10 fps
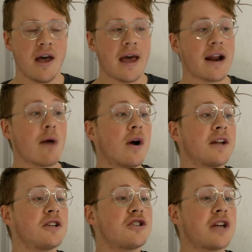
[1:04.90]
And I
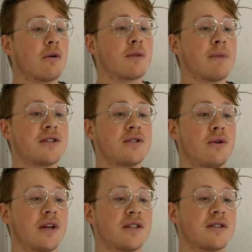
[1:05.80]
wanted to share with my
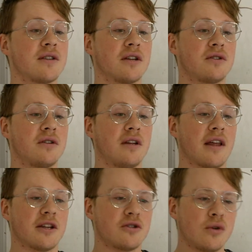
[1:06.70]
students that
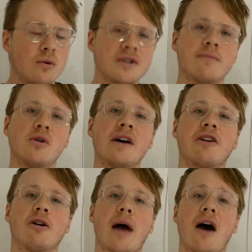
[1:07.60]
the tools of
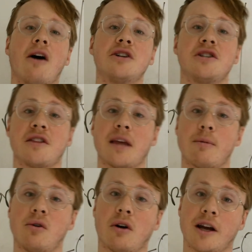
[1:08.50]
molecular biology that they've
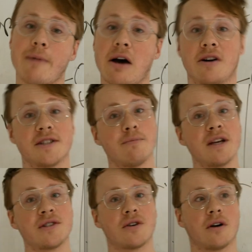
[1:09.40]
been learning about all
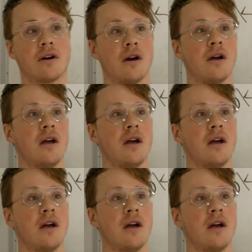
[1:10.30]
semester